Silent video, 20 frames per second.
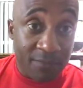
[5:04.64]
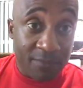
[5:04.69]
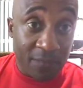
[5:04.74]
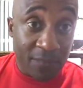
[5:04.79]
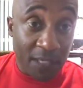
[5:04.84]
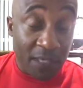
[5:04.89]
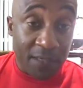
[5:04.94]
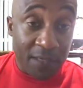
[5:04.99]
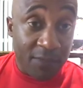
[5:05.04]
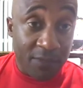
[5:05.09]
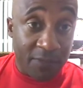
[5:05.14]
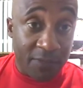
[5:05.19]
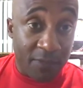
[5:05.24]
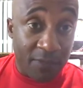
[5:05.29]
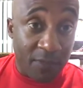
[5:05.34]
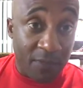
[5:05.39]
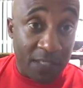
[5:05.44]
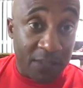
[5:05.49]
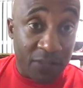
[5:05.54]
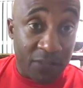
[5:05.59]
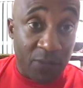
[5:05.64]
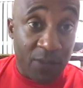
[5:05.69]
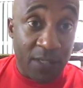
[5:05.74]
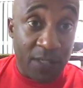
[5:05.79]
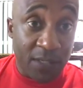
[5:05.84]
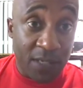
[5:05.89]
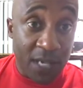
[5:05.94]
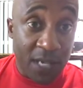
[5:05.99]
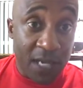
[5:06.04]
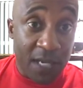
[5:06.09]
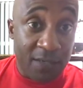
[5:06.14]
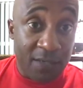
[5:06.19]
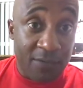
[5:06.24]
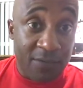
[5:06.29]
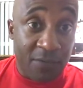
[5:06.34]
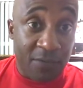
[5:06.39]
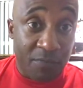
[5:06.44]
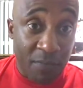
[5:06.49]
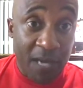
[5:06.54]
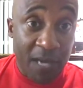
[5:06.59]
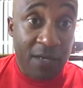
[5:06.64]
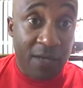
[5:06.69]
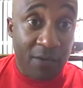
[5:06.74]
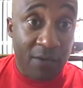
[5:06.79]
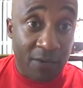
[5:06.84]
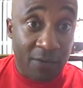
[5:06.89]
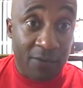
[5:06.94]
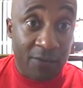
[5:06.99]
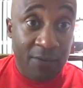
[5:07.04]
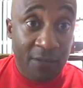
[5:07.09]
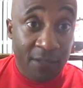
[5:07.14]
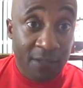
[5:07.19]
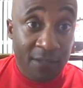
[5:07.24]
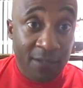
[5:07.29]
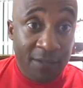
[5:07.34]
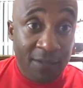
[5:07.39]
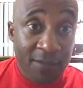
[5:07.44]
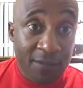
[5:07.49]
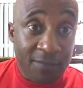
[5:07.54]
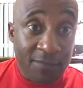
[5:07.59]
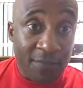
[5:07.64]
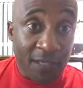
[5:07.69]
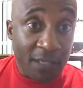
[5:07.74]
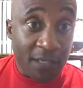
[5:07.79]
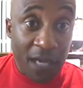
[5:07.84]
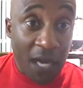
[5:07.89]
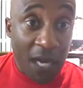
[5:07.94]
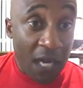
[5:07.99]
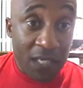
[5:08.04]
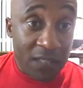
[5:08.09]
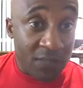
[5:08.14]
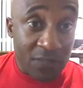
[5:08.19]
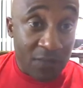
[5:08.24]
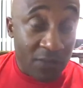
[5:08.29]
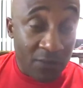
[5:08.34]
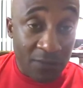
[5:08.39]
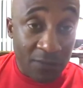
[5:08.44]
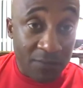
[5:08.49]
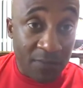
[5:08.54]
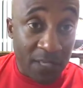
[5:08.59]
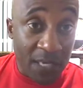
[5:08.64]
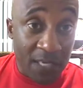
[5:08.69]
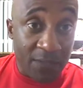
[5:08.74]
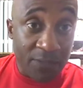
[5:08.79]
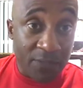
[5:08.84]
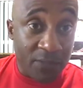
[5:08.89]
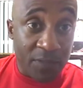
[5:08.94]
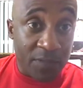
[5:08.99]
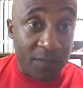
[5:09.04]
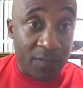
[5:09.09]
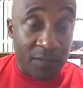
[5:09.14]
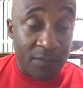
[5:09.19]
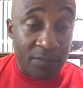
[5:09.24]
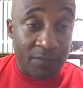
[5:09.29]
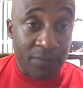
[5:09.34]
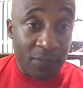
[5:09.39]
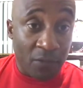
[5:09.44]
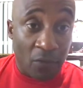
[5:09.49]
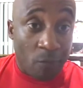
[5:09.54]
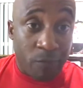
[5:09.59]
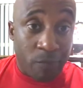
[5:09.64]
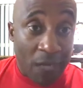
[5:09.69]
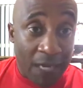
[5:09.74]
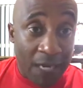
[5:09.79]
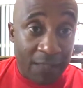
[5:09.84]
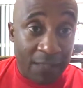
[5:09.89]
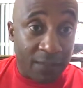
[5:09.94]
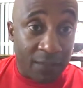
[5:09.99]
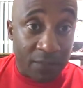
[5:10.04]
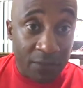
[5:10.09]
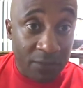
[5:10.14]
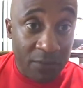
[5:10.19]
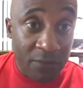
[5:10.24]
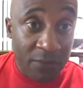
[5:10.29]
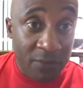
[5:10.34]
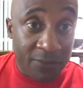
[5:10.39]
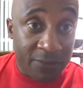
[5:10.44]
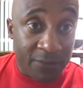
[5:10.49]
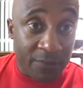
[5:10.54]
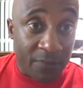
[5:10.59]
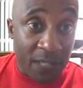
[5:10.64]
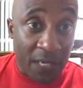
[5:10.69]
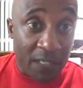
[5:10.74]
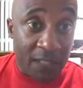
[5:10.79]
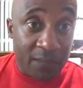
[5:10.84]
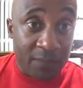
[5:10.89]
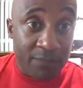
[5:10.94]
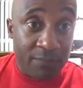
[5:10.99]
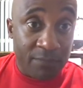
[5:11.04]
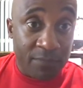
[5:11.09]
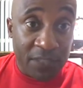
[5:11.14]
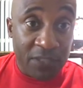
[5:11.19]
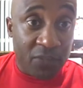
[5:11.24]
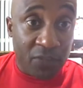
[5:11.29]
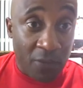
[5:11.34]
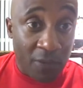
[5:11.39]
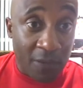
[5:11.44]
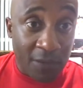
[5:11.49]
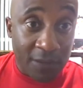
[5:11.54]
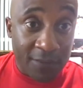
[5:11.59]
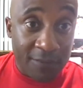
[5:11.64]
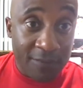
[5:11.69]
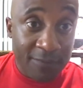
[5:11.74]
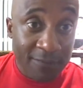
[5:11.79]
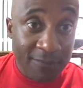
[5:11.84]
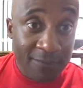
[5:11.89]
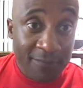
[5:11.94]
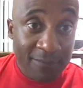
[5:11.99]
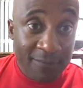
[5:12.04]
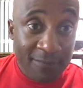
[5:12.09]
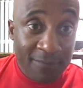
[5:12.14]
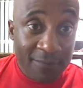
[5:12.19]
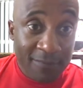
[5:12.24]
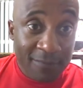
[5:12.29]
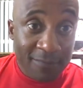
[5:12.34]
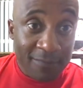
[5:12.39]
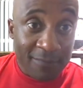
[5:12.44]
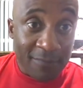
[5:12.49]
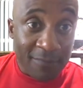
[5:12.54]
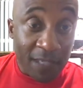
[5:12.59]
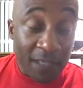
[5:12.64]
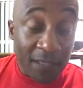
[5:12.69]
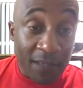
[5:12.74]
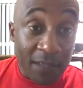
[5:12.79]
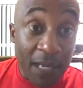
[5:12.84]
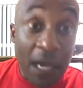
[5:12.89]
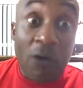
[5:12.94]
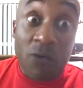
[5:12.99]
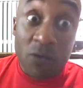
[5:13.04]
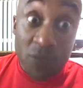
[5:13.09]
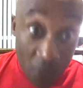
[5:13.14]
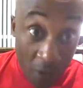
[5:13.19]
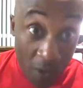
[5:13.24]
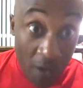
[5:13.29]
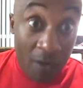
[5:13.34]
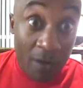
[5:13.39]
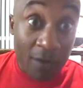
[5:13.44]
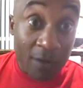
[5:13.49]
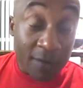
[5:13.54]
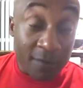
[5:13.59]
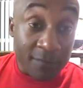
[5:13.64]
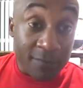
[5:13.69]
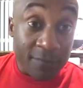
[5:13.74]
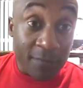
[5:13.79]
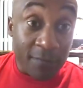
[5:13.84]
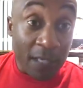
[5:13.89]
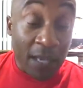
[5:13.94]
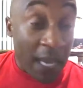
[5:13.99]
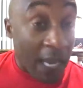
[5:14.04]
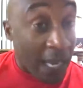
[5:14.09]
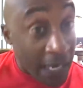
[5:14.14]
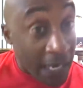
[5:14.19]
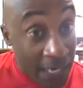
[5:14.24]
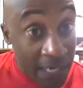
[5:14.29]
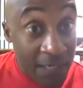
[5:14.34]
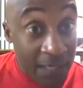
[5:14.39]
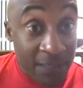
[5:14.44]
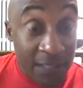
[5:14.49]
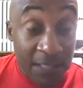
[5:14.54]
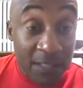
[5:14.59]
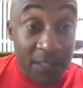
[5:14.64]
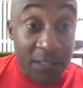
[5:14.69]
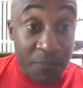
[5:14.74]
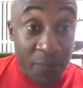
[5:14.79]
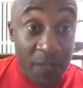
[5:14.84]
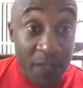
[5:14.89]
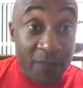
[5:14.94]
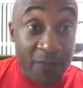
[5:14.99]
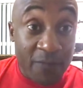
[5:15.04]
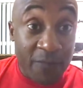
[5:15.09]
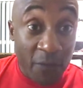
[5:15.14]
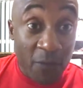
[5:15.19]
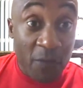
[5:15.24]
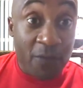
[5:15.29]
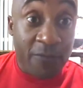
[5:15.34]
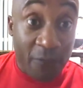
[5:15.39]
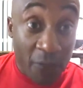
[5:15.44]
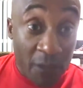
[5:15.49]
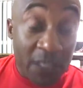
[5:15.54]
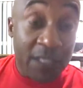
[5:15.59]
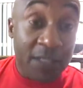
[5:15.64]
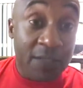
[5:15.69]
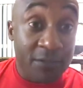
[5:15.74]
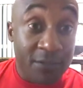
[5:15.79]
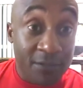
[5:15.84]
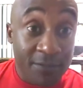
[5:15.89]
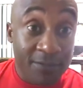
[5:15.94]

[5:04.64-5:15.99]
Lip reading: Yeah, he was from like Trinidad or Tobago, and I assumed that he was just a black dude from like Detroit. Yeah. And I was wrong. And he could speak fluent French.